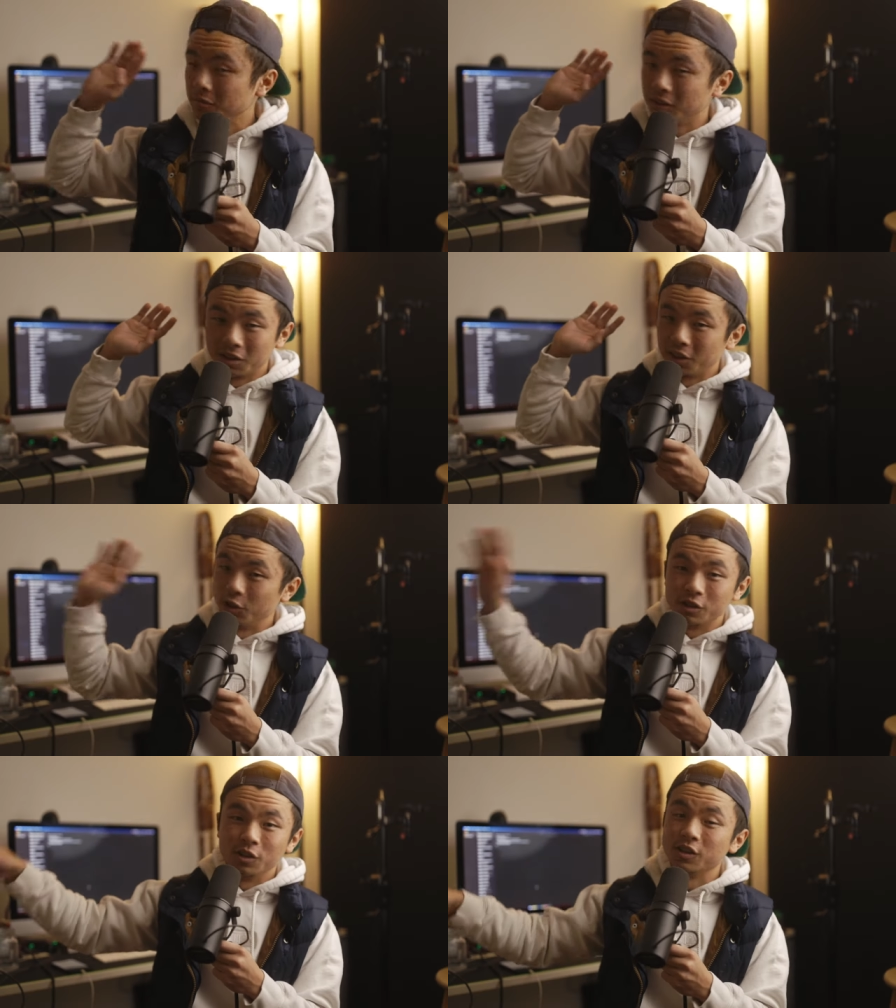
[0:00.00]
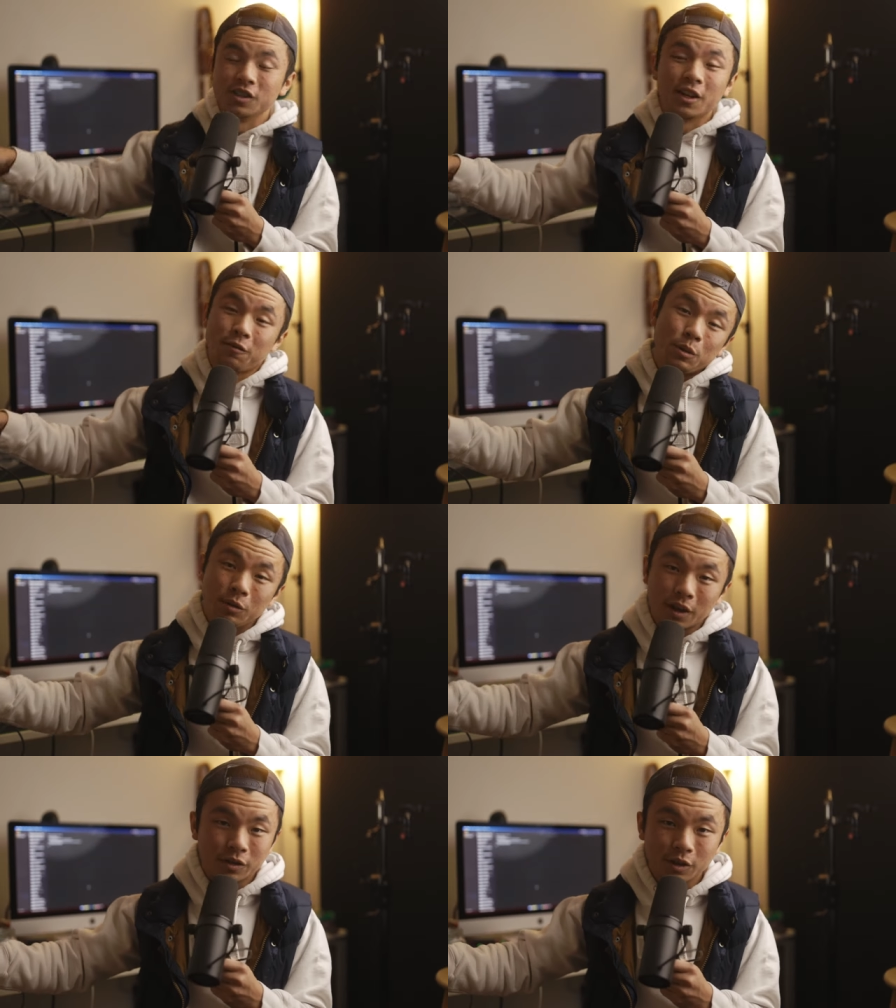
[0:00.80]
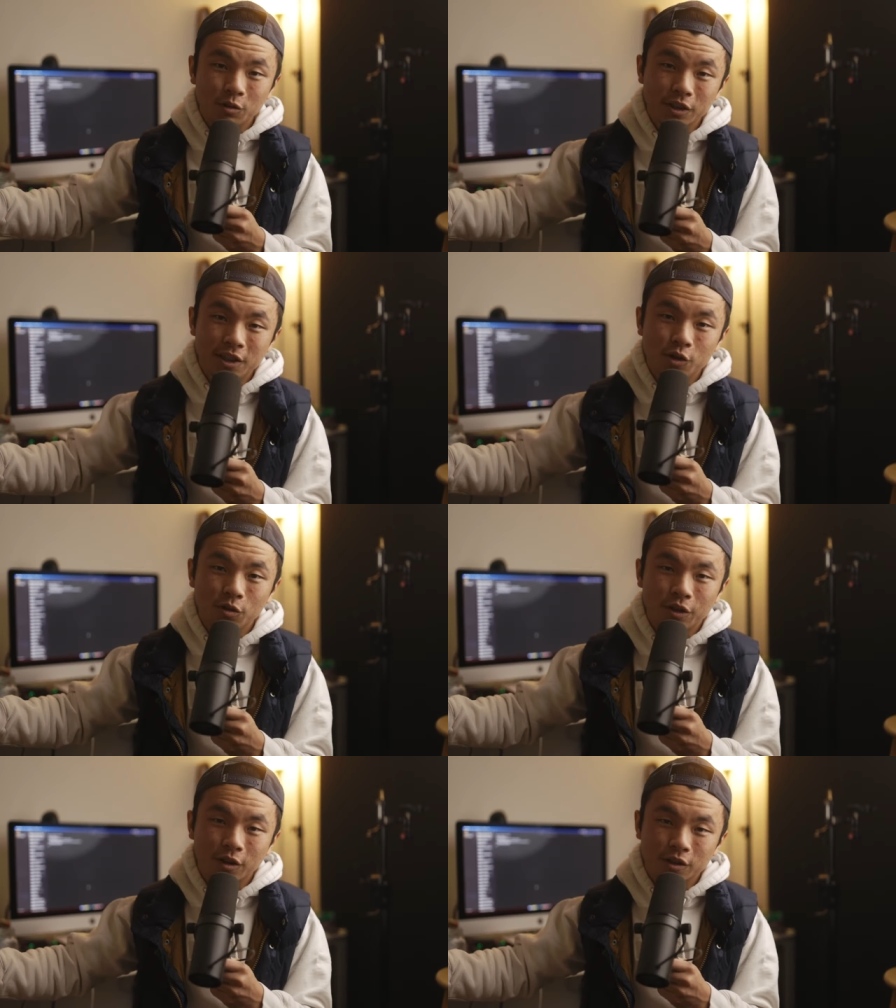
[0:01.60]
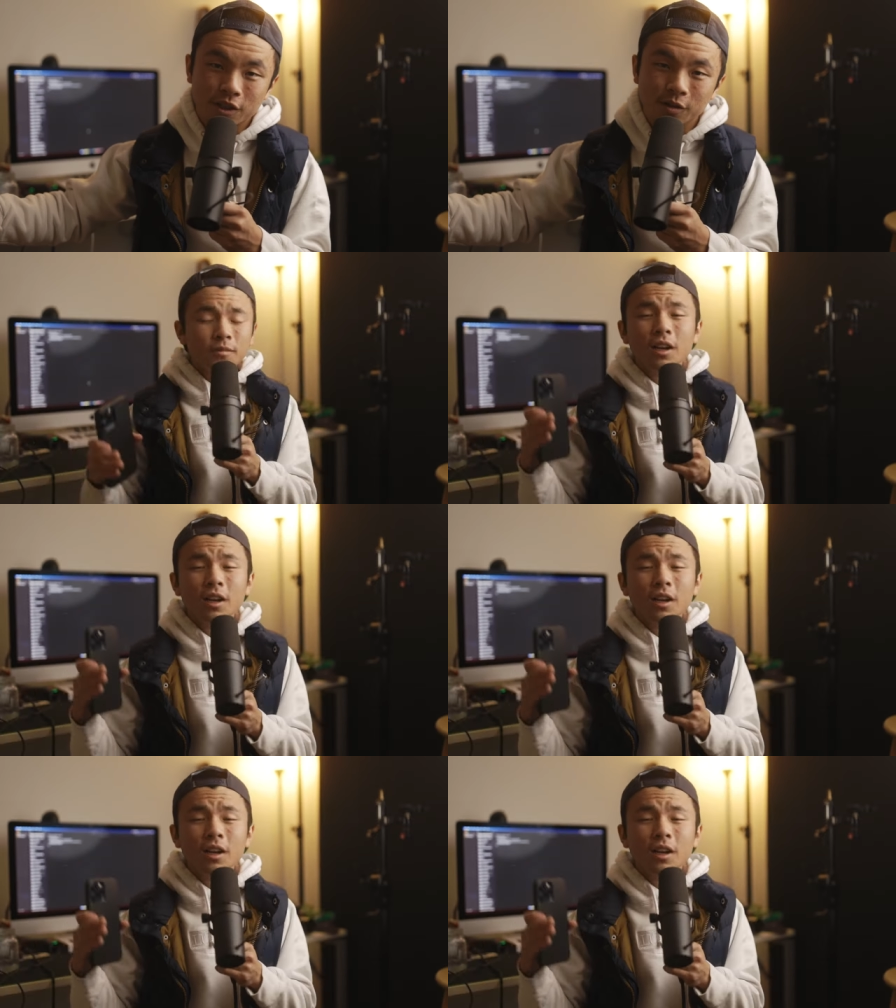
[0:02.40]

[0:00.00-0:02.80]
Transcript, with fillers: Uh, there's there's a ton of people out there who can teach you a thing or two.